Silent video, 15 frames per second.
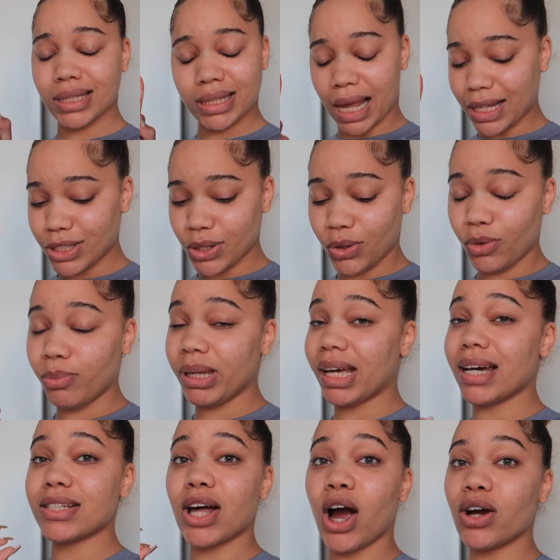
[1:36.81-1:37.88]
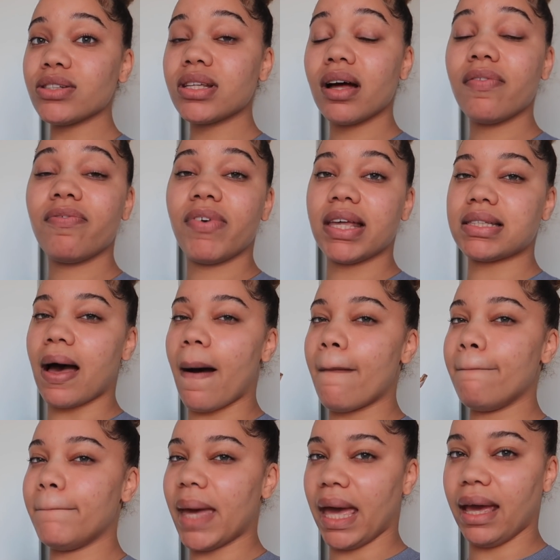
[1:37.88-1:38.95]
stay tuned because her stuff fits
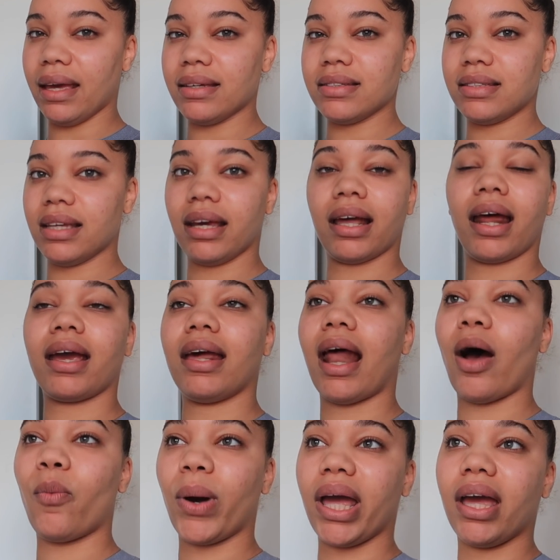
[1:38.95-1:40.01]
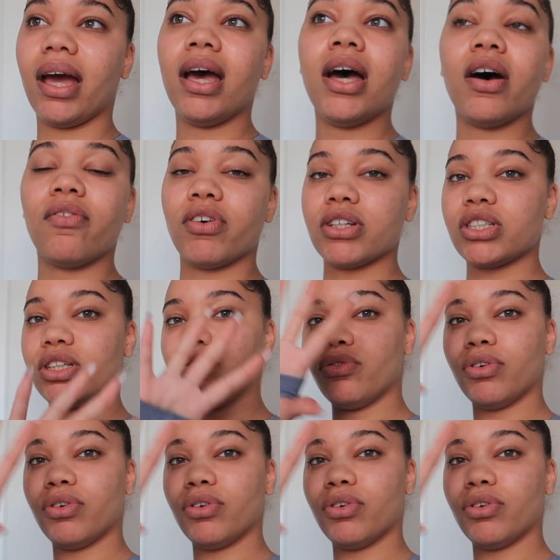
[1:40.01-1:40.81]
amazing and I cannot wait for she